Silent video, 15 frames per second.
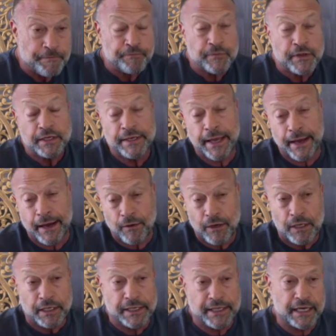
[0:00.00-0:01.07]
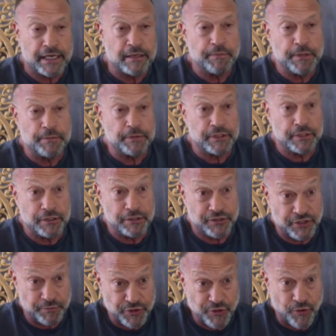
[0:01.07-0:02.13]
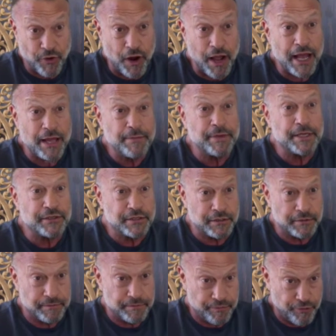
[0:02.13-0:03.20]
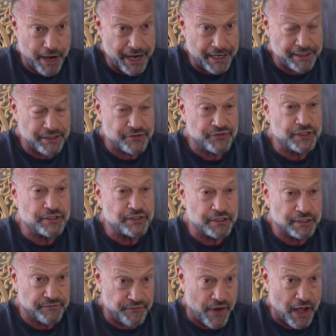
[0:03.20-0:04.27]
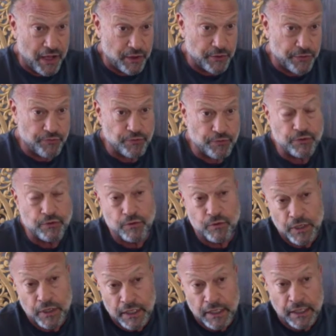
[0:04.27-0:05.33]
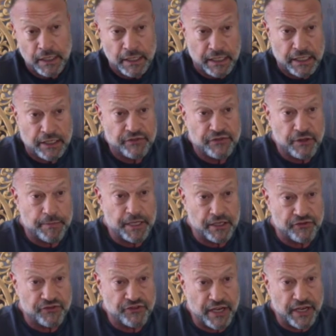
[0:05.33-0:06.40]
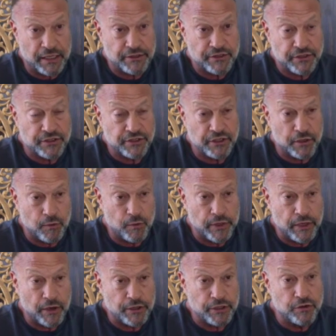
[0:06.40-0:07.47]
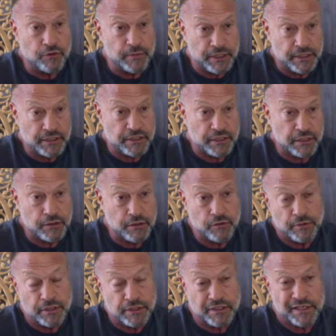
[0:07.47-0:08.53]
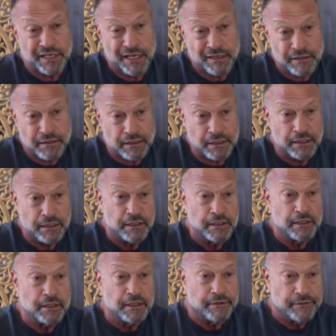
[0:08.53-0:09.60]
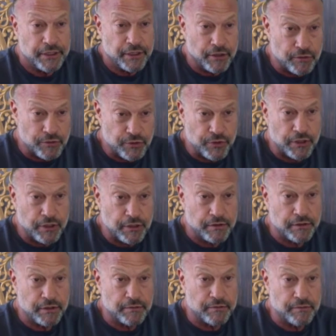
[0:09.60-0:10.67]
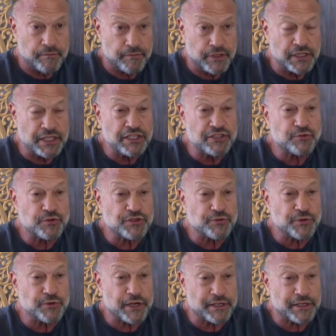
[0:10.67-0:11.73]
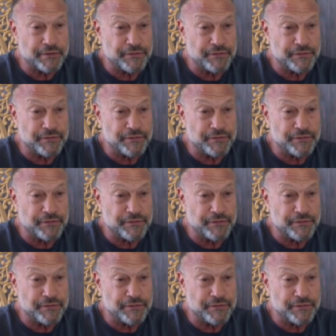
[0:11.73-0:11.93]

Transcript: Now, getting people to subscribe and to practice and to follow through is the biggest challenge because, we are humans and humans tend to, do the least restrictive